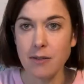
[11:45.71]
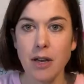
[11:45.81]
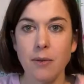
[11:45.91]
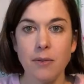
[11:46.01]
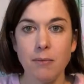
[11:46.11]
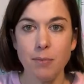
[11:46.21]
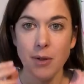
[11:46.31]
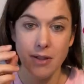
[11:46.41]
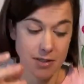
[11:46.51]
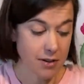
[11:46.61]
so
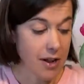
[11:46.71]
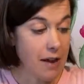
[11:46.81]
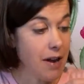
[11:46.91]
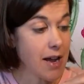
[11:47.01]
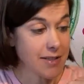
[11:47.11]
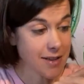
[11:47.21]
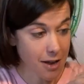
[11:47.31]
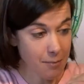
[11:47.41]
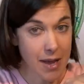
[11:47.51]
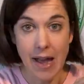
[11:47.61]
because your, our eyes
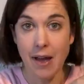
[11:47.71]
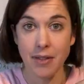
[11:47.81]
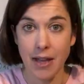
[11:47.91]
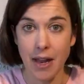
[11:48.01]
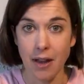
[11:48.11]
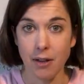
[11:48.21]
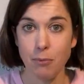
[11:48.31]
can't make out the yellow.